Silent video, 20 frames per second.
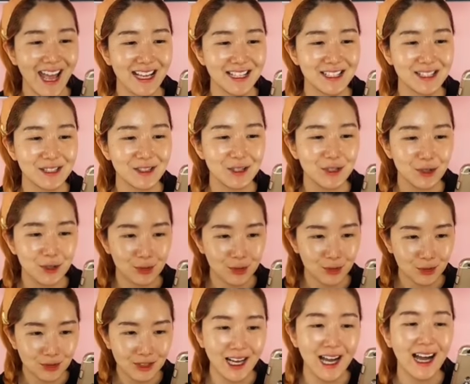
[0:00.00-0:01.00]
and
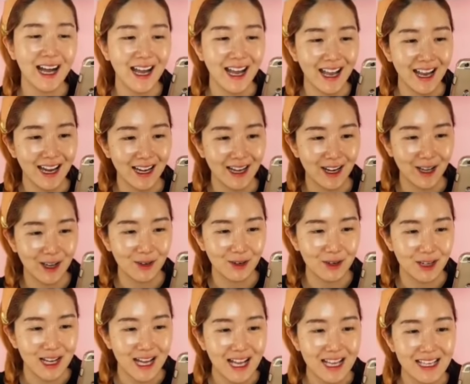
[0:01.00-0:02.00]
Yung, hello.
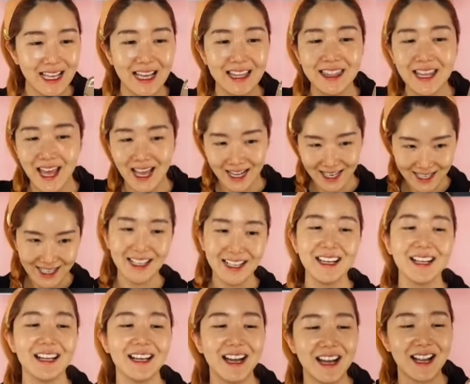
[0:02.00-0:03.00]

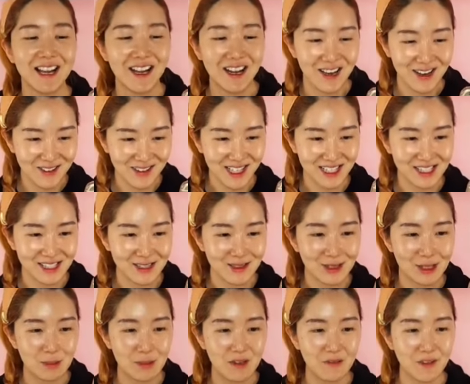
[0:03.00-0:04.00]
Yanelli, hello.
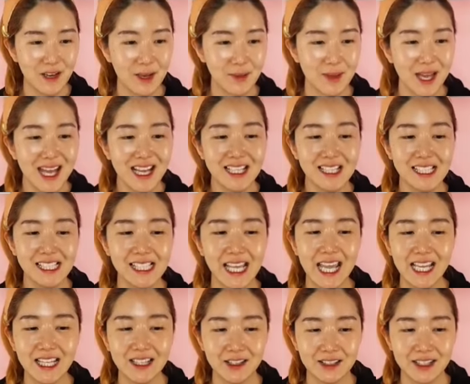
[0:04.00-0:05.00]
Excuse me if I'm
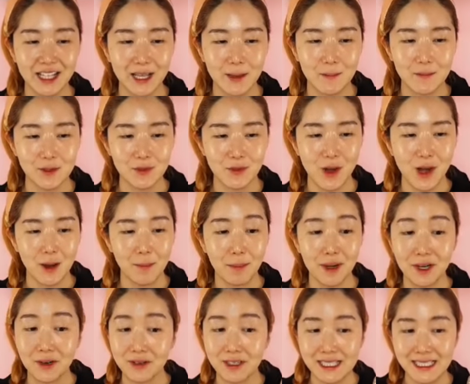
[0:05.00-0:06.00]
saying the names wrong,
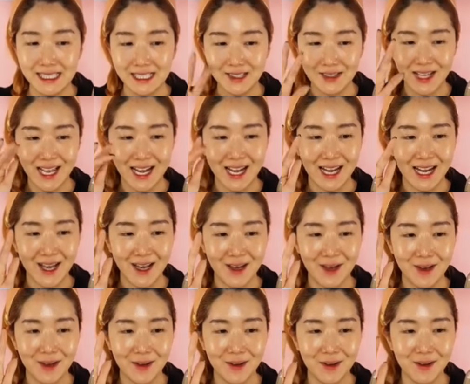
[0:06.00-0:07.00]
but Crystal,
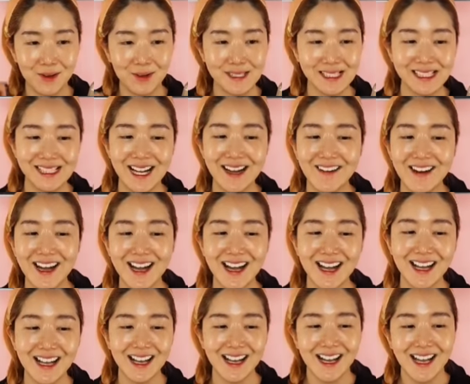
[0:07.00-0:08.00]
hello.
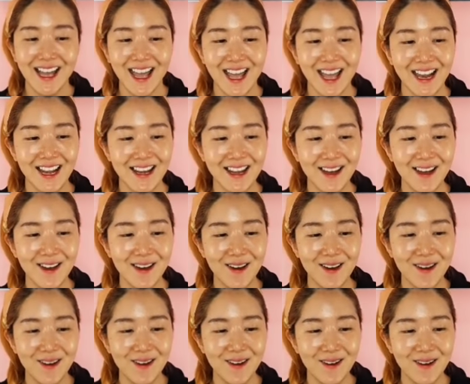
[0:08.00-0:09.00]
Sarah,
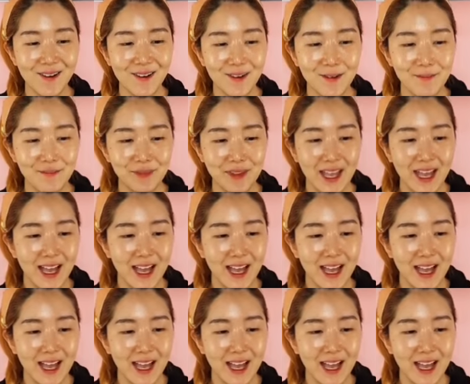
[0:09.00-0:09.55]
hello.